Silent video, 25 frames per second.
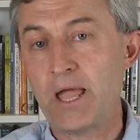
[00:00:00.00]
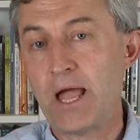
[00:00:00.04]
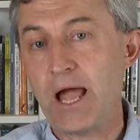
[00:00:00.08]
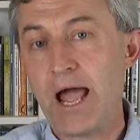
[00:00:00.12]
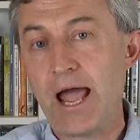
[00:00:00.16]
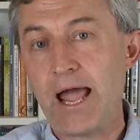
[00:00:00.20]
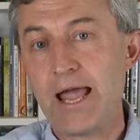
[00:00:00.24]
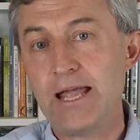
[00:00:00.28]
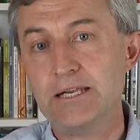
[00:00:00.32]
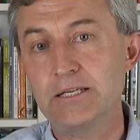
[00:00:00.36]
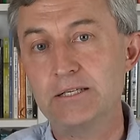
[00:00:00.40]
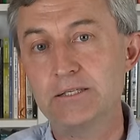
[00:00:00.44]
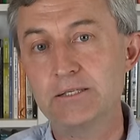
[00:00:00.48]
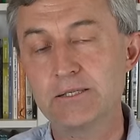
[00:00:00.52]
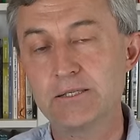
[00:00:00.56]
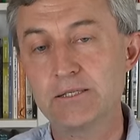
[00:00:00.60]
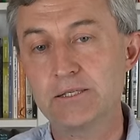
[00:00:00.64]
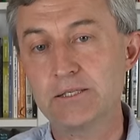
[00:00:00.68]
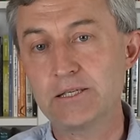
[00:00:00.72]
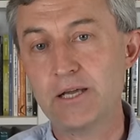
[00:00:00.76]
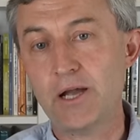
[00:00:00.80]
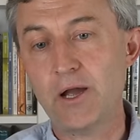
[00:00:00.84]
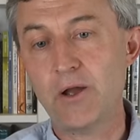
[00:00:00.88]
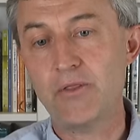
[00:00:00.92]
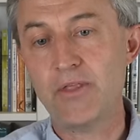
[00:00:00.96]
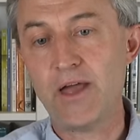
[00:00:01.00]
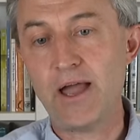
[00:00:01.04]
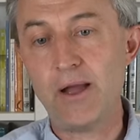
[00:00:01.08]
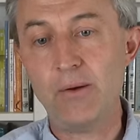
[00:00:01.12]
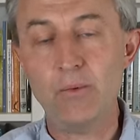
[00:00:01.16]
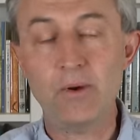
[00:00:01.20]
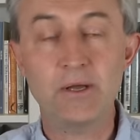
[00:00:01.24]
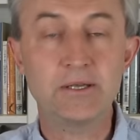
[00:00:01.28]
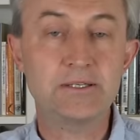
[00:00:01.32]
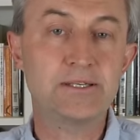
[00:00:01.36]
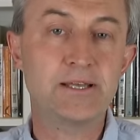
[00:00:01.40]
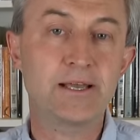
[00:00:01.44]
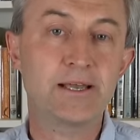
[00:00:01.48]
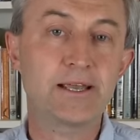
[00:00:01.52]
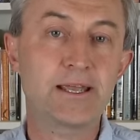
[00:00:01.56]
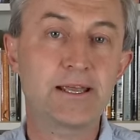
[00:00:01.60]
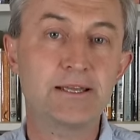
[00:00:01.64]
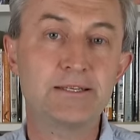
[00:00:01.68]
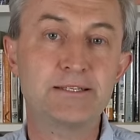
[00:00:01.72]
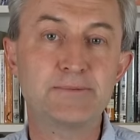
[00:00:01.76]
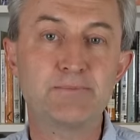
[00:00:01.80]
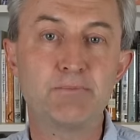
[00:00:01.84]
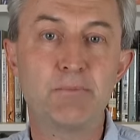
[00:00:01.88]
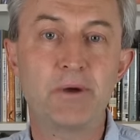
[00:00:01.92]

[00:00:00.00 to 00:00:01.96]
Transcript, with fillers: And so that was, I guess,